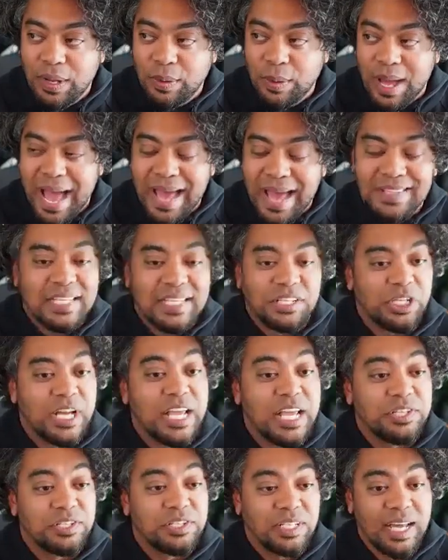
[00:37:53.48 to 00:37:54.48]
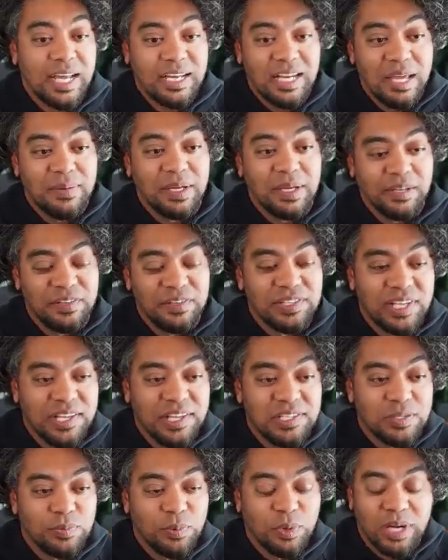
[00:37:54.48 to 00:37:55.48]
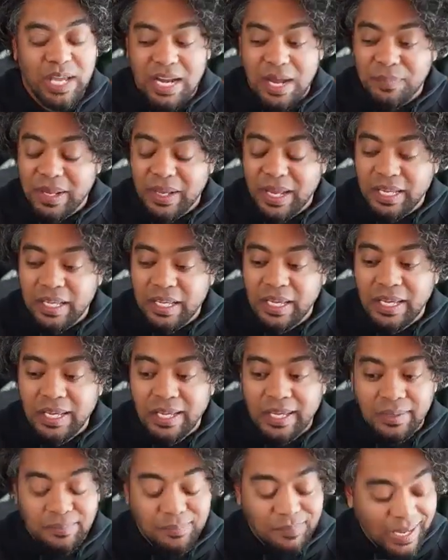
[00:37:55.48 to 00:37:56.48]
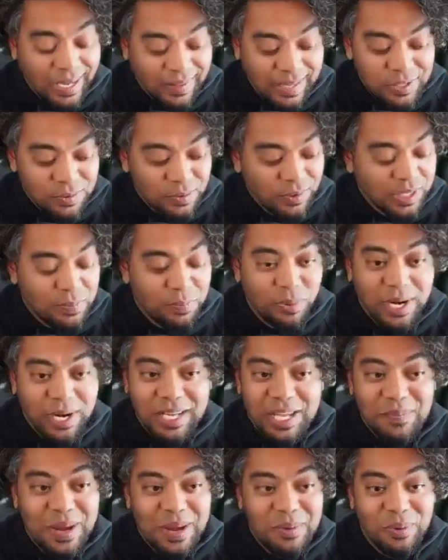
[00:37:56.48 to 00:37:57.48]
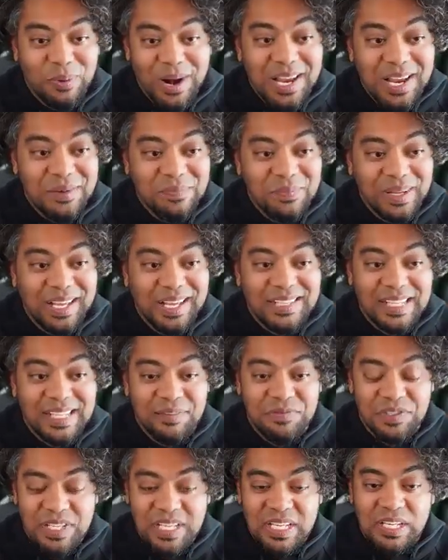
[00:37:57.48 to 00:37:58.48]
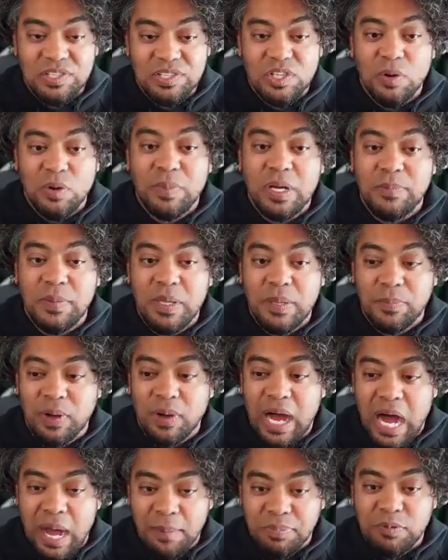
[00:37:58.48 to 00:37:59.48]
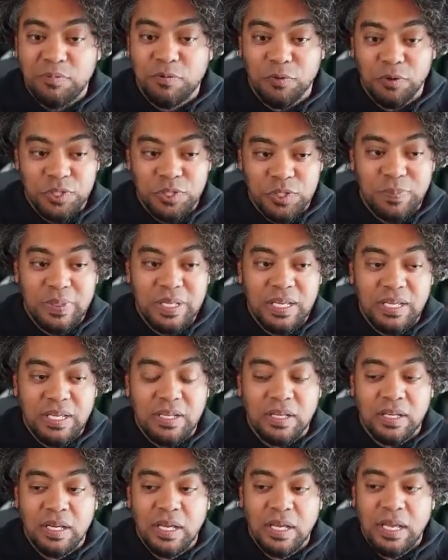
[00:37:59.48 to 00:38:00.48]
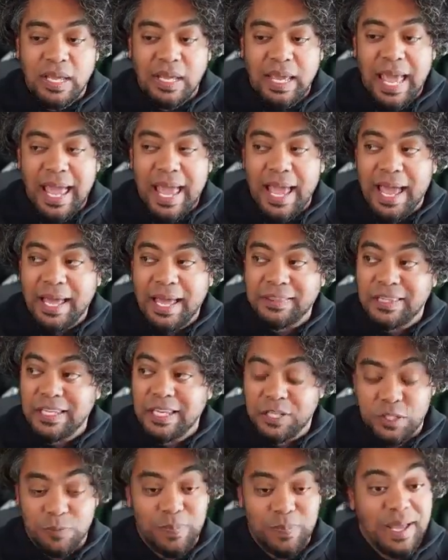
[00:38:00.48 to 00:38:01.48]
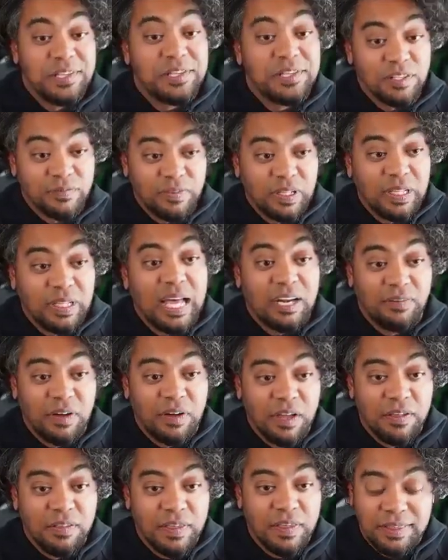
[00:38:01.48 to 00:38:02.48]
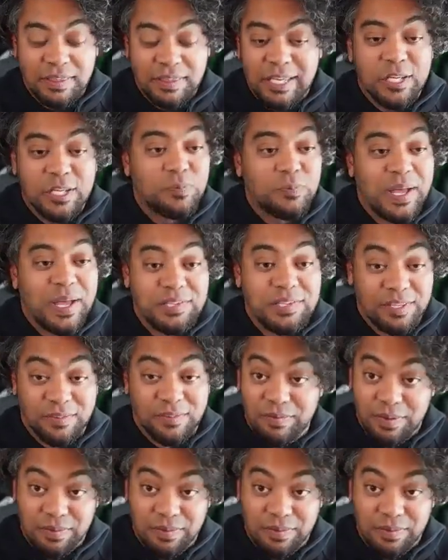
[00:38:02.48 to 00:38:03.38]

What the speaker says: how does that change the dynamic of design system work? And I'm like, man, that's really breaking my brain, because I've seen so many people opt for speed at the expense of a lot of other at the expense of